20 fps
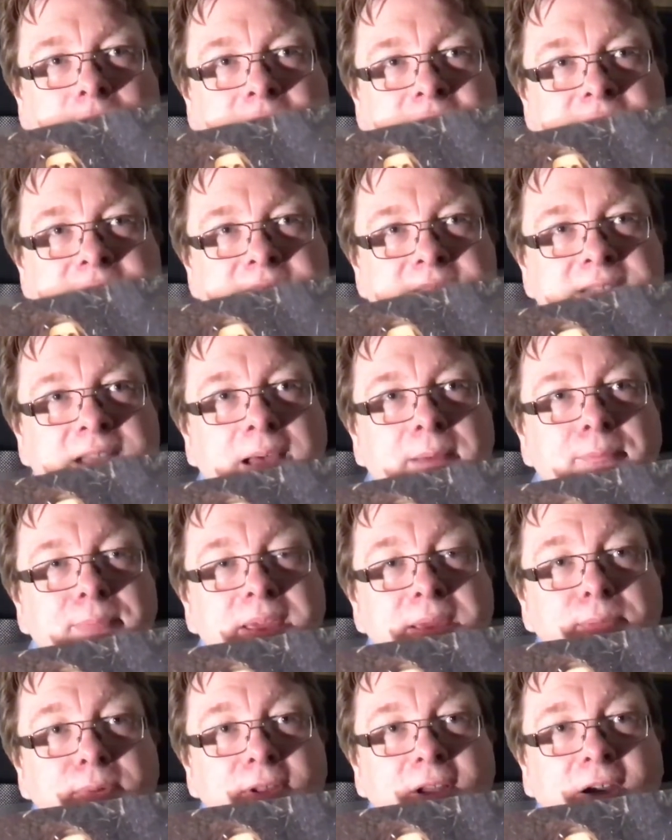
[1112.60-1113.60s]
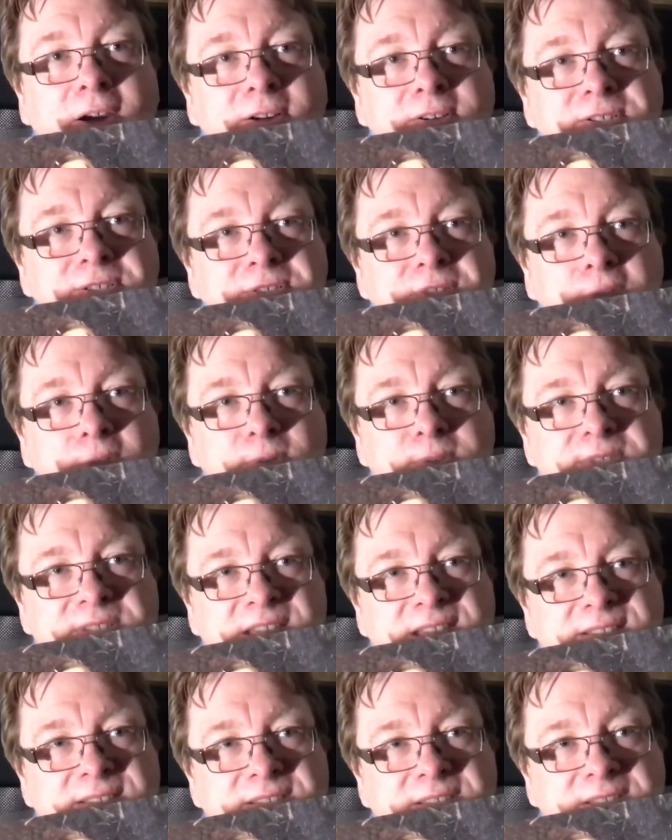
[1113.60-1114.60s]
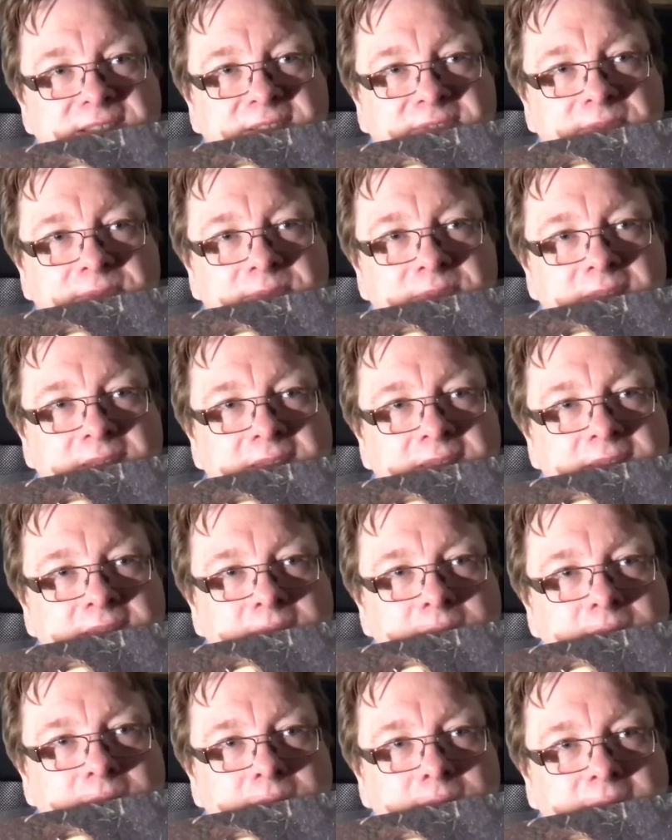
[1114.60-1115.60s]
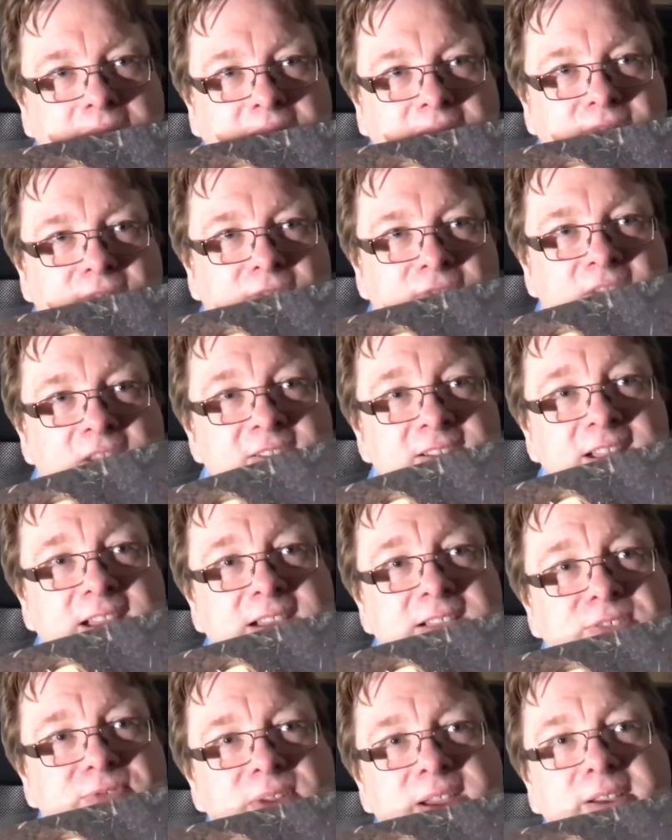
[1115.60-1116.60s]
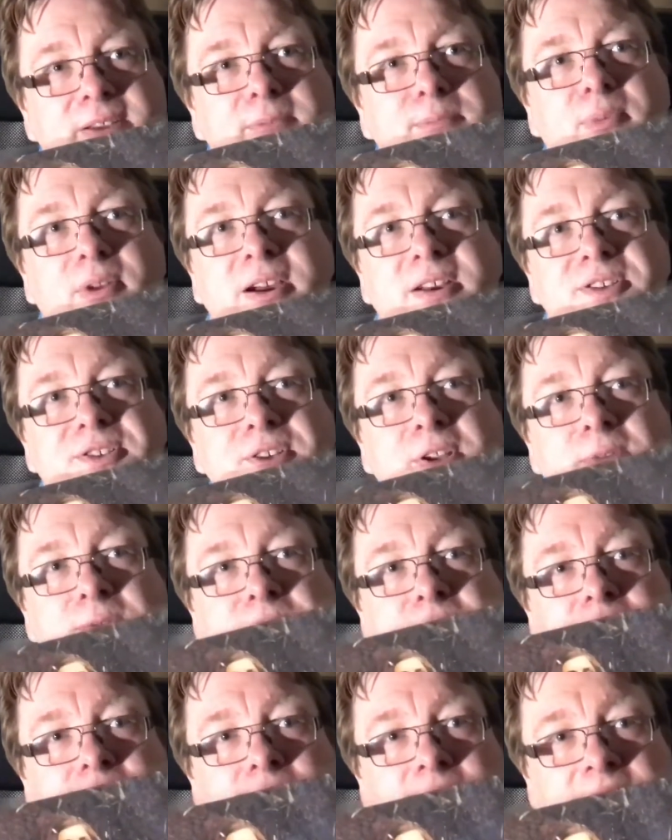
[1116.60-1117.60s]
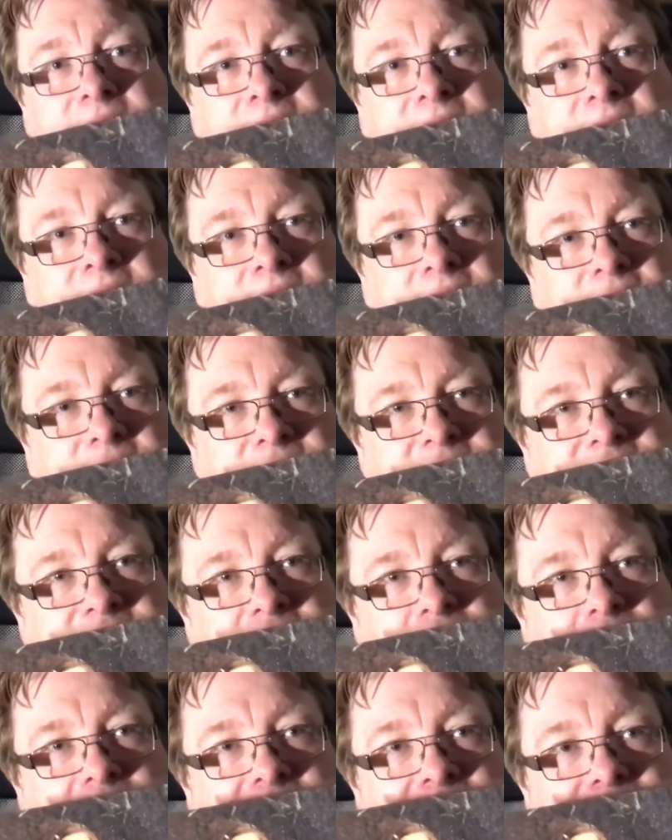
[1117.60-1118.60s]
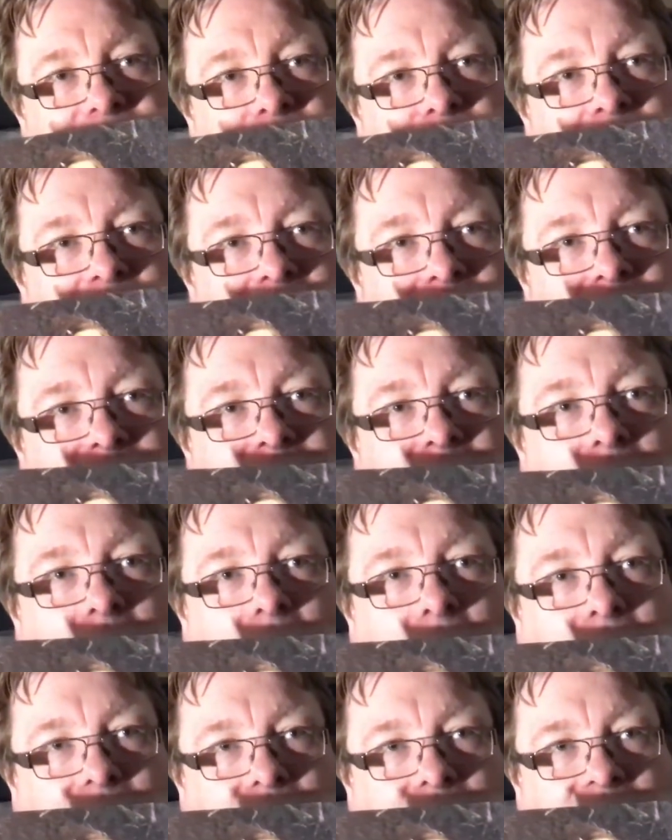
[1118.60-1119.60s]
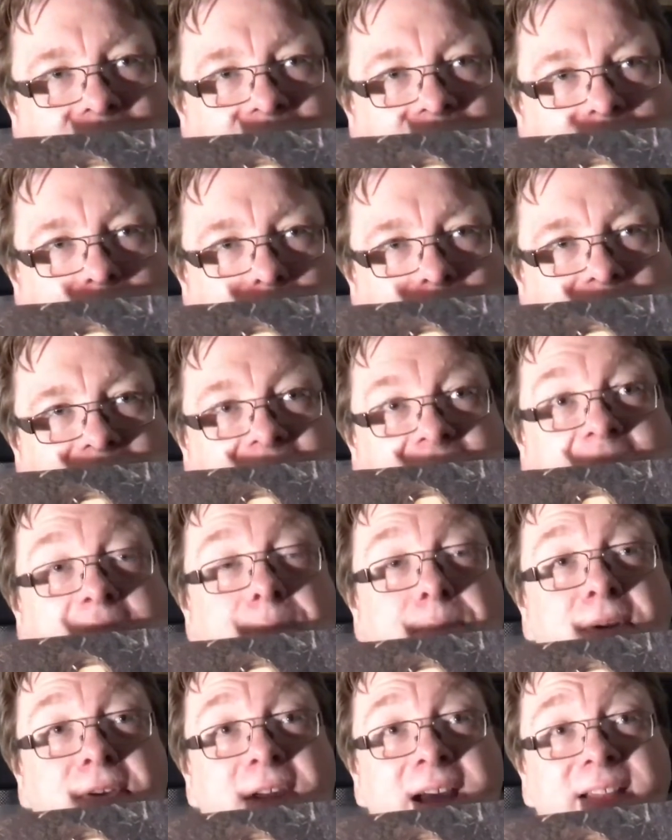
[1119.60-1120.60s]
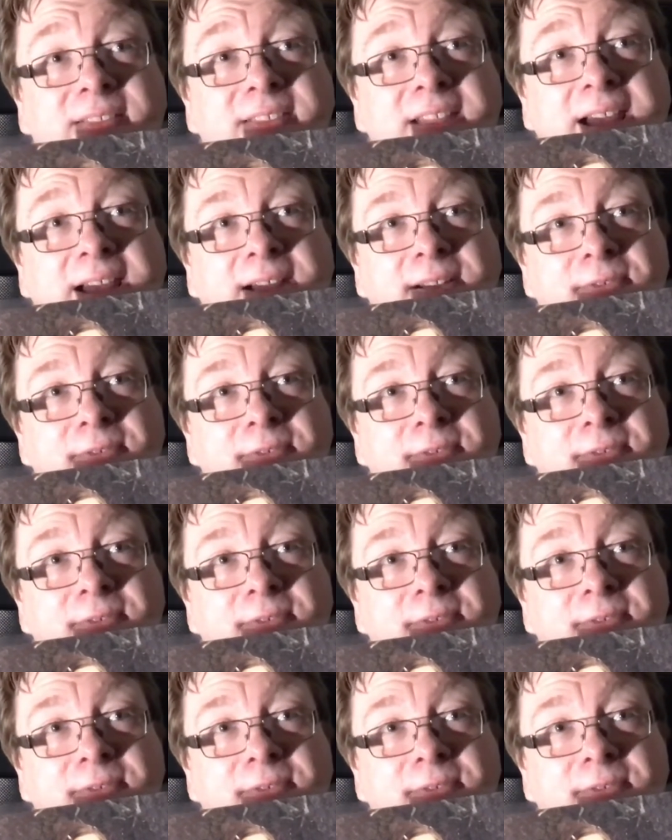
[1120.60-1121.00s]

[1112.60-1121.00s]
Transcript: Some people are so sensitive, but I have a very nice record brush, don't you agree? This is a record on the label Haparanda